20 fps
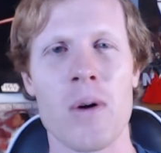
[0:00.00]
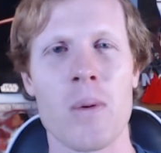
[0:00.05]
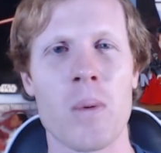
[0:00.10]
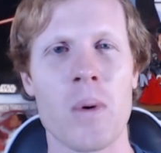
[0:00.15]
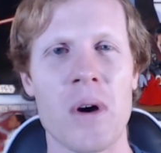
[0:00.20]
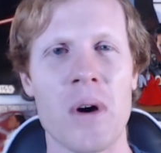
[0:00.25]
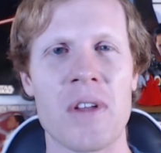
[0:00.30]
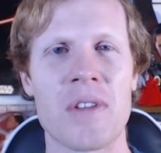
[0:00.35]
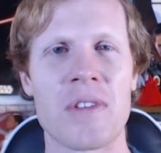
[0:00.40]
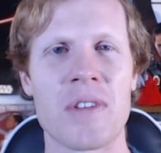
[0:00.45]

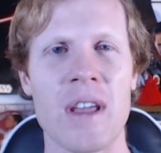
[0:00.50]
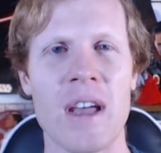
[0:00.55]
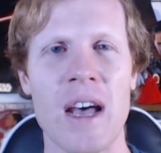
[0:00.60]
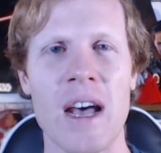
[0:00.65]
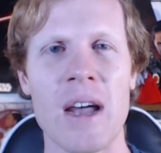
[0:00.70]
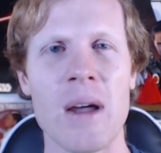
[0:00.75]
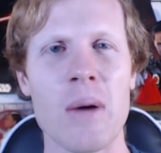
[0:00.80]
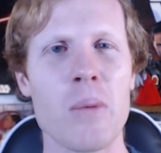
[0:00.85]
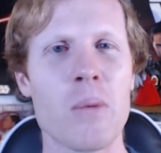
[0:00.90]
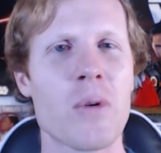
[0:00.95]
was
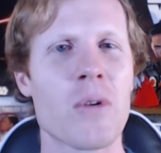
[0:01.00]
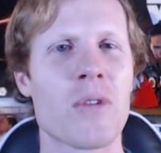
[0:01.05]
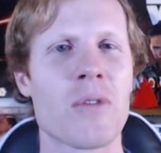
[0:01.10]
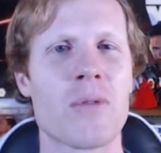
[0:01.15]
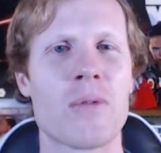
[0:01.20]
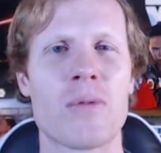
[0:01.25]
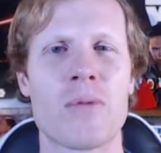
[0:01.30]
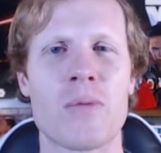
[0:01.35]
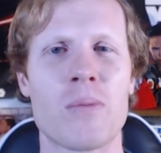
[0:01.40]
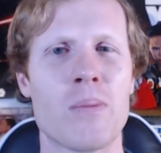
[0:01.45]
I
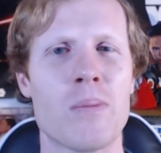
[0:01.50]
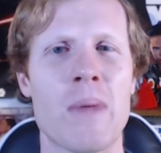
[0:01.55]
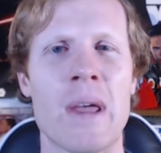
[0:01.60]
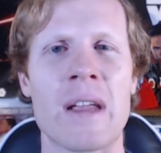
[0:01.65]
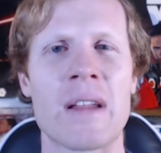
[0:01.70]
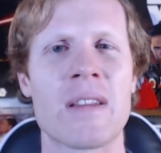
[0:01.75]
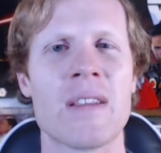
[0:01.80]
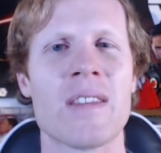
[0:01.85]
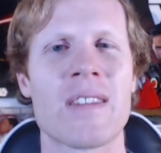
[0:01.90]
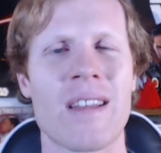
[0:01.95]
would
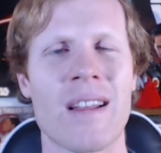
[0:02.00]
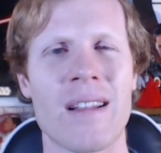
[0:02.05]
make these